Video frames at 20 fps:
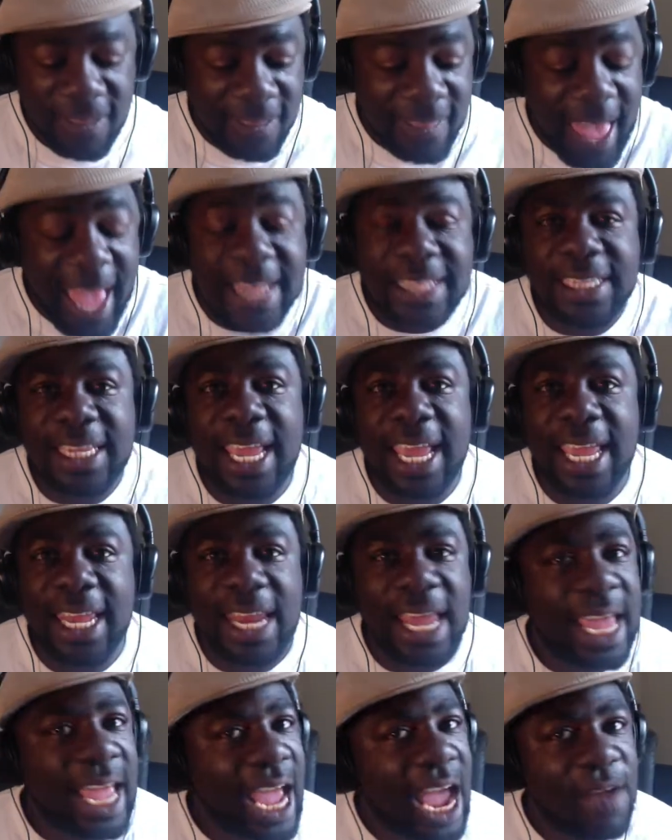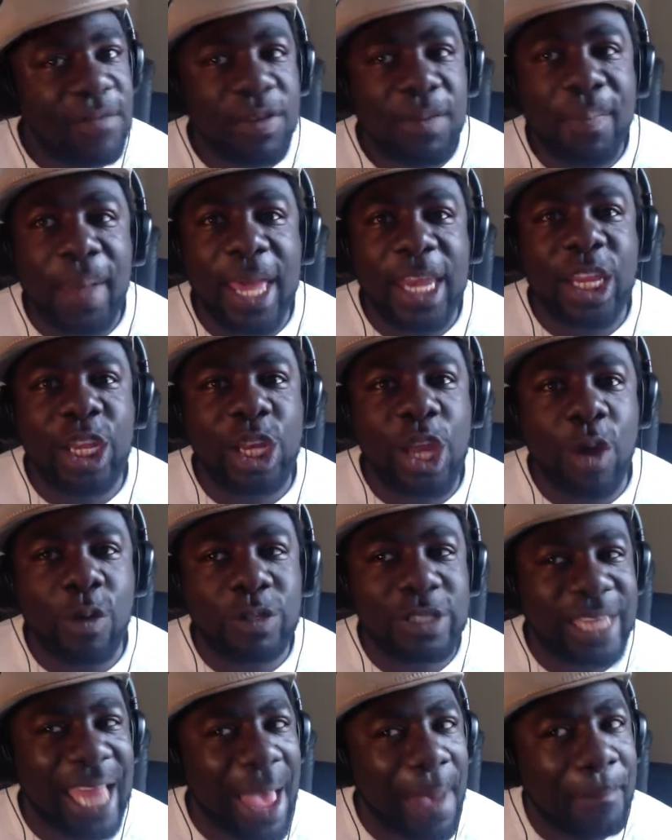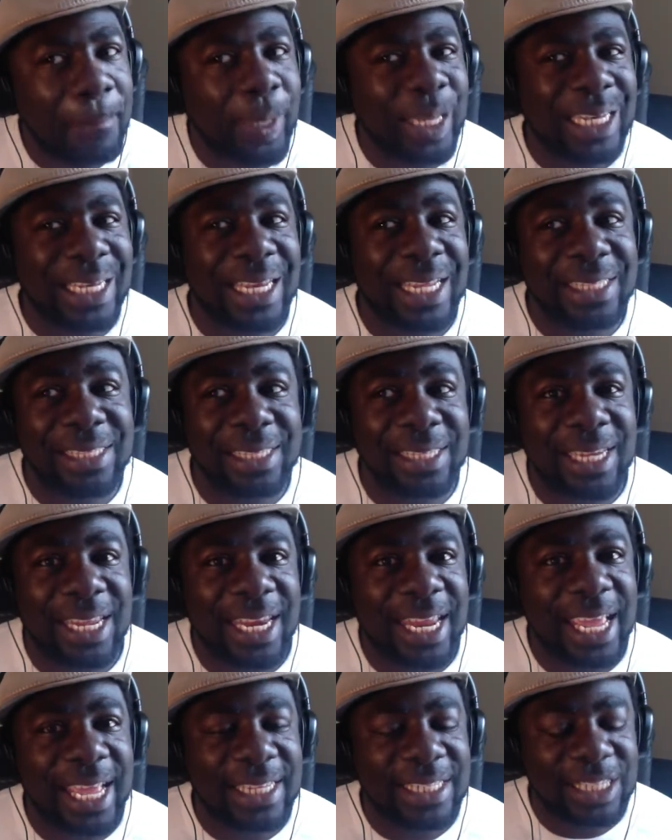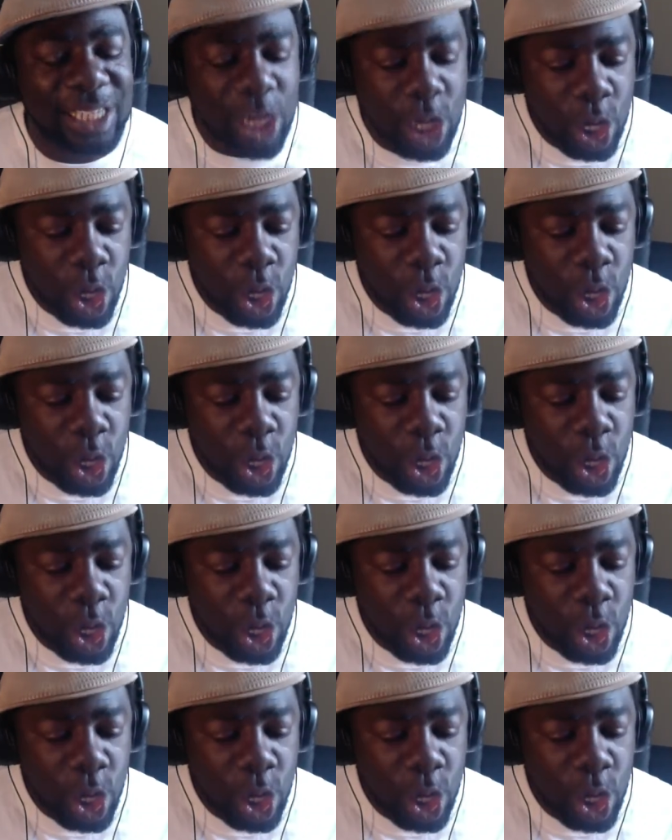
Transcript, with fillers: That's it. Everybody knows that. But listen to this.